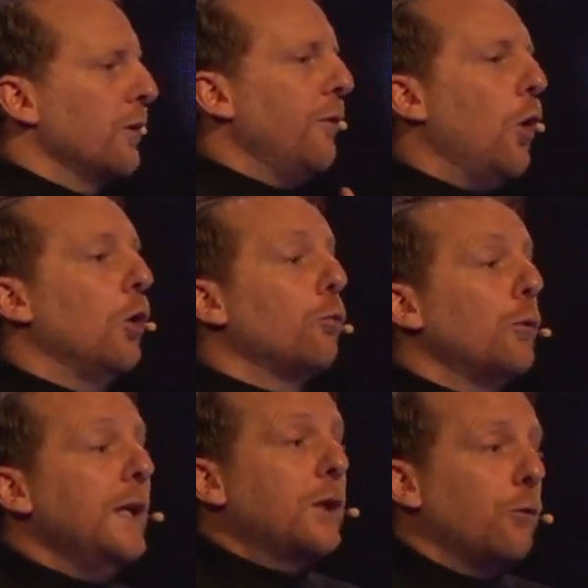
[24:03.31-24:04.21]
of all
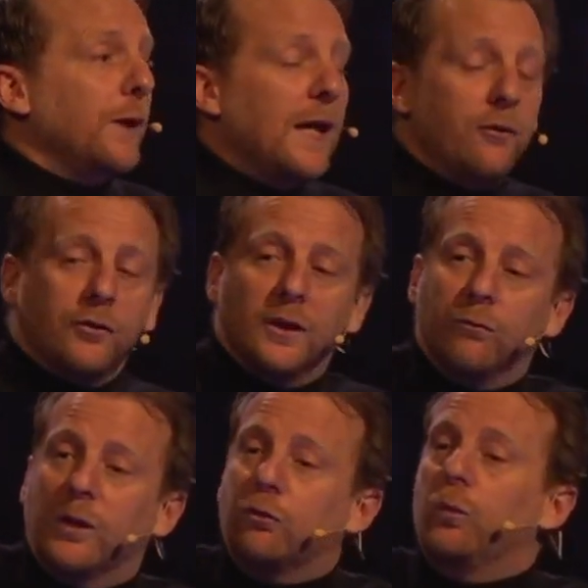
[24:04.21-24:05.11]
recreation,
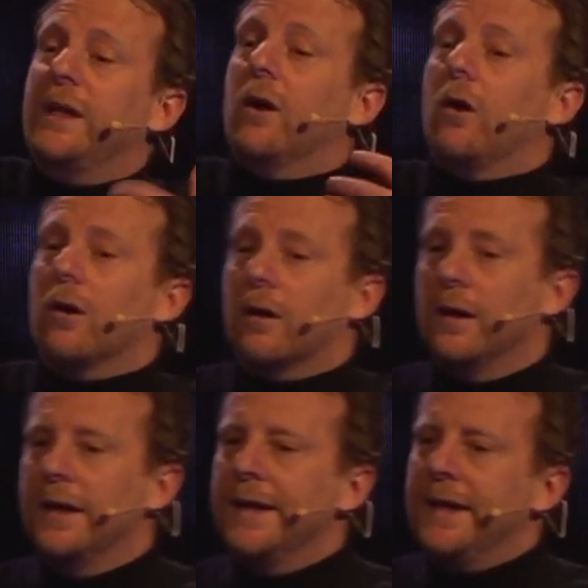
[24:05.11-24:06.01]
of which we are.
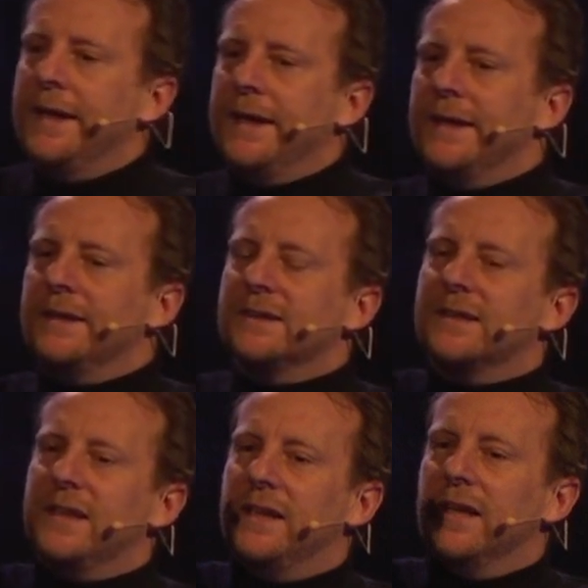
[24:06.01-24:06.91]
He is
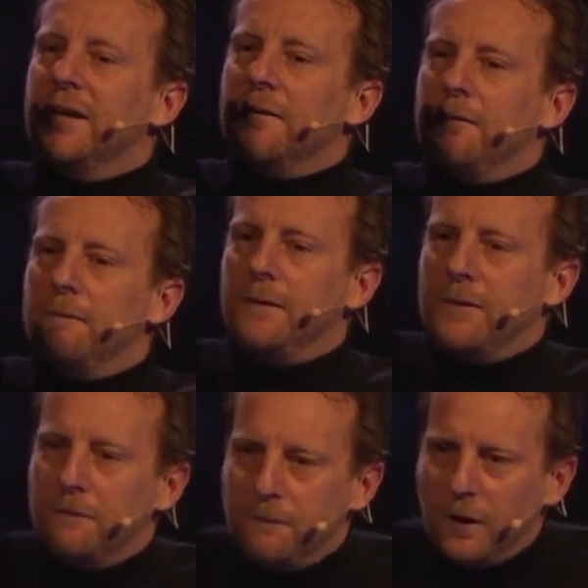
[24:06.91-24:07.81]

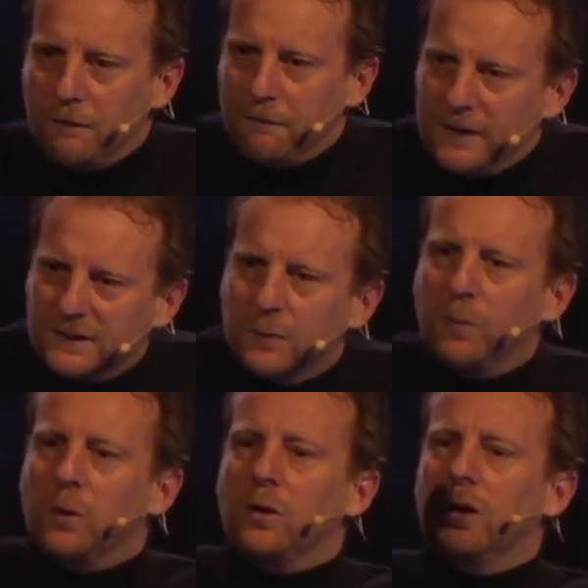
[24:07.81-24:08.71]
a
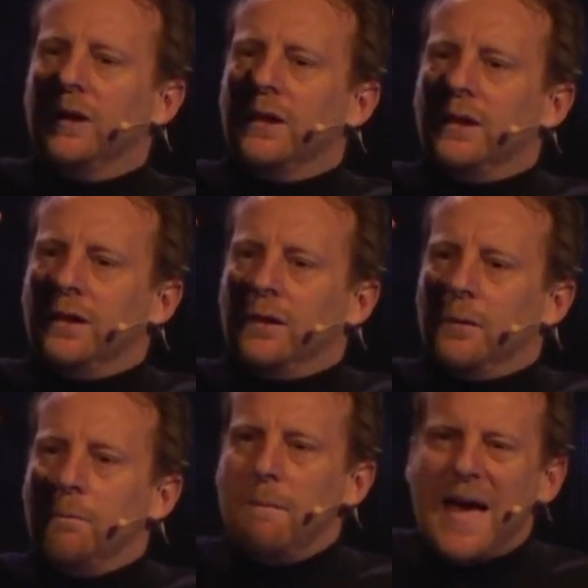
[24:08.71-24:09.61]
visible,
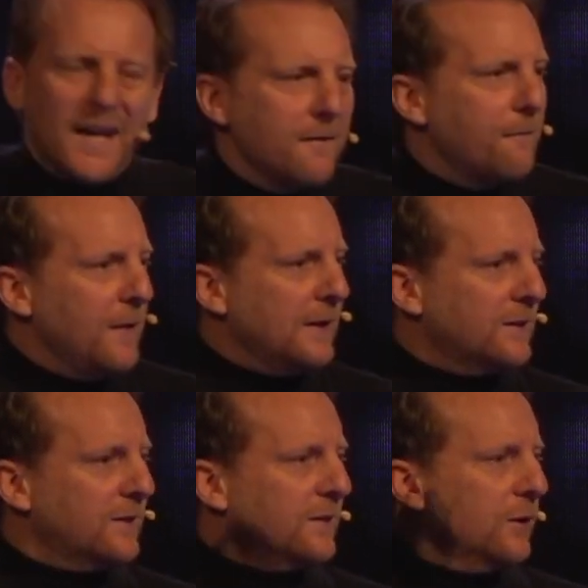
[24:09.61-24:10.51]

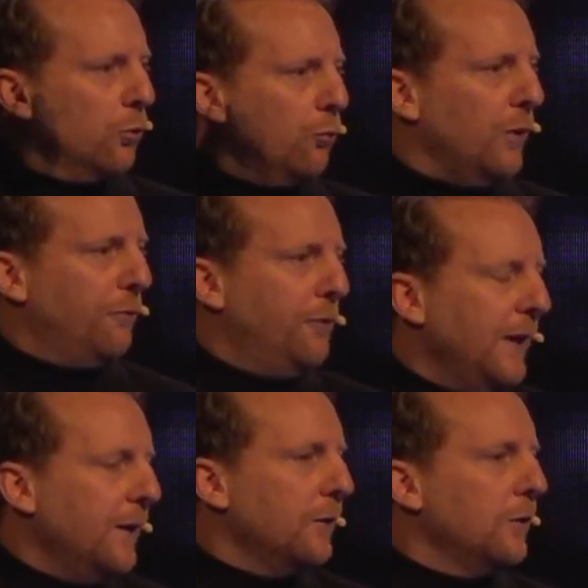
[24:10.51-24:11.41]
manifest,
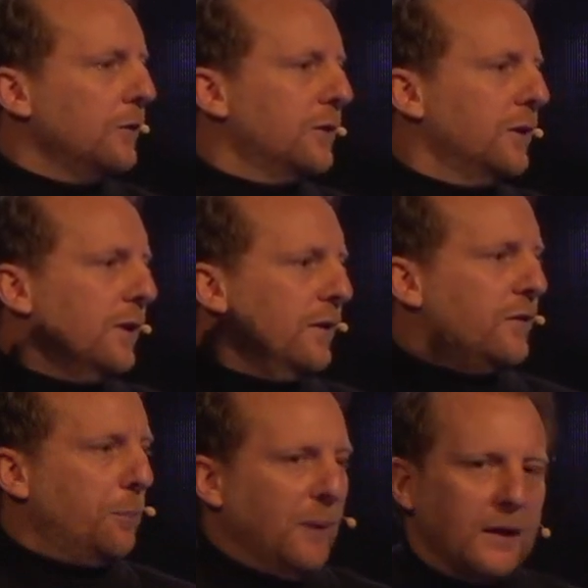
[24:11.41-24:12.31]
revealed
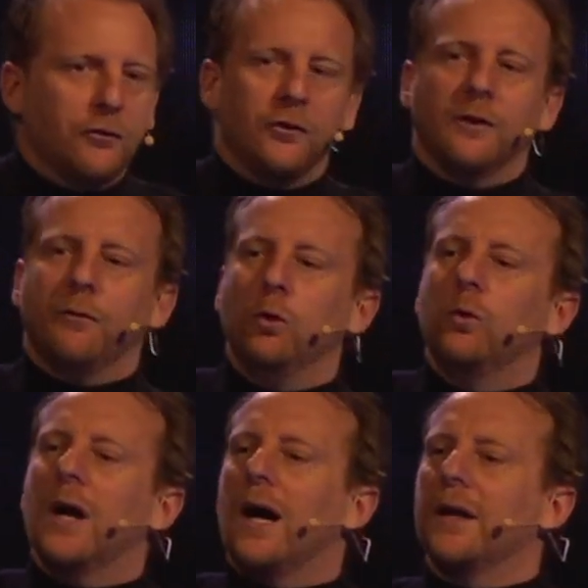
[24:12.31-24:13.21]
depiction of who
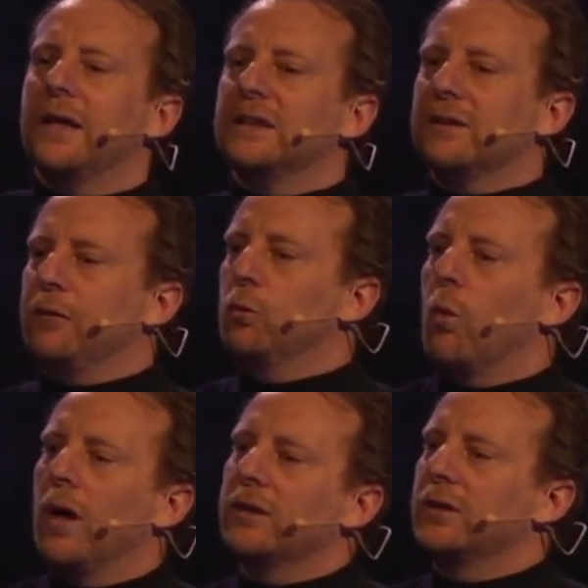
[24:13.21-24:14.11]
God is. If you
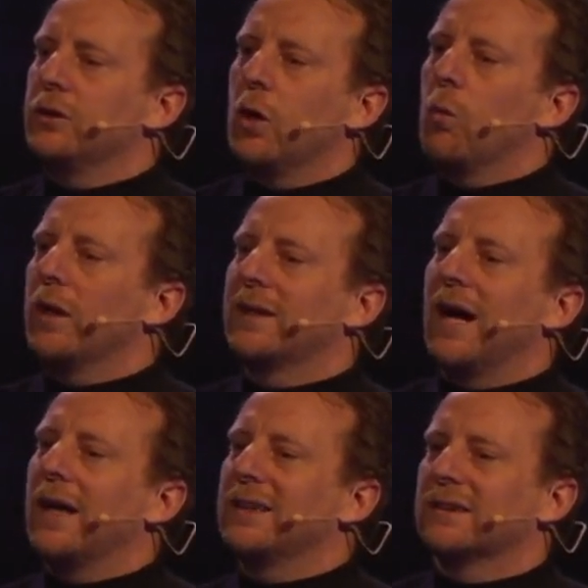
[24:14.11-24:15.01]
want to know what
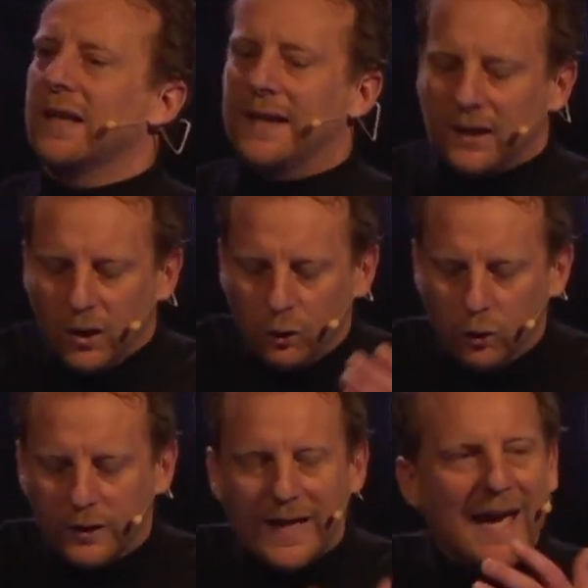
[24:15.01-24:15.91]
God is like,
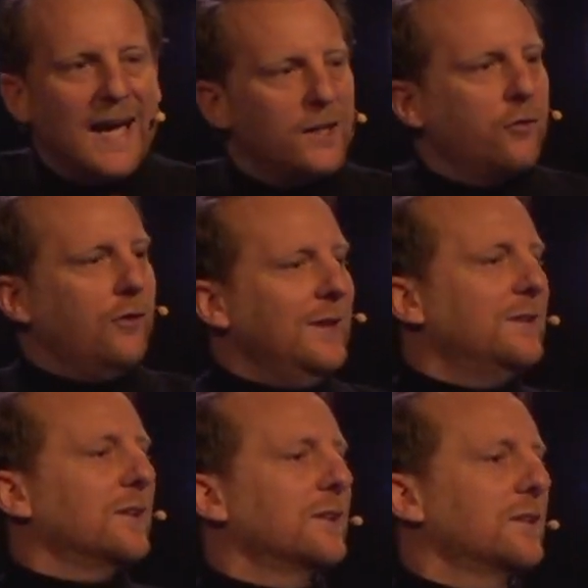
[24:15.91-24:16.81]
look at
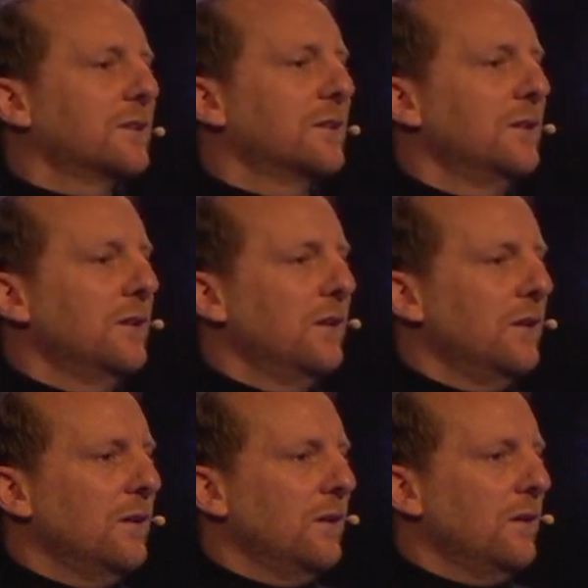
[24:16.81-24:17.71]
Jesus.
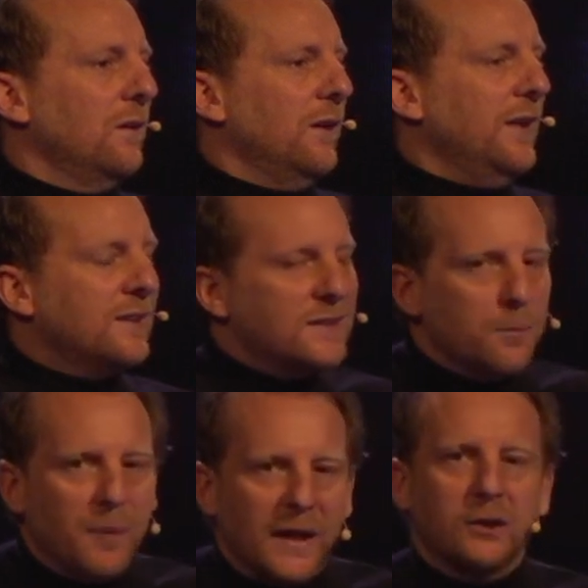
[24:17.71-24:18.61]
He's the
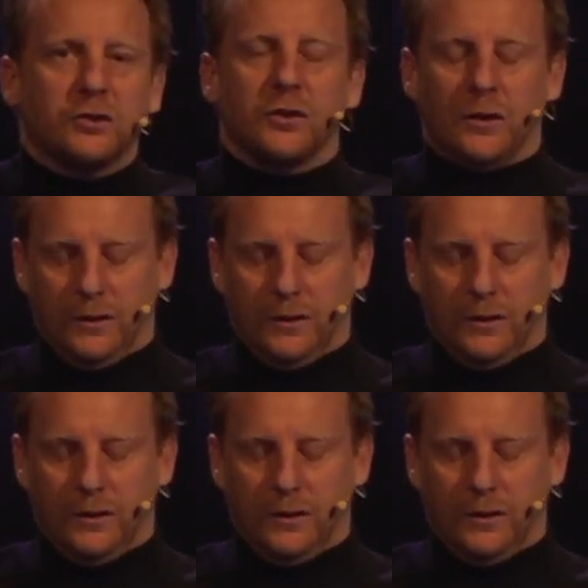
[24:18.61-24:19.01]
picture.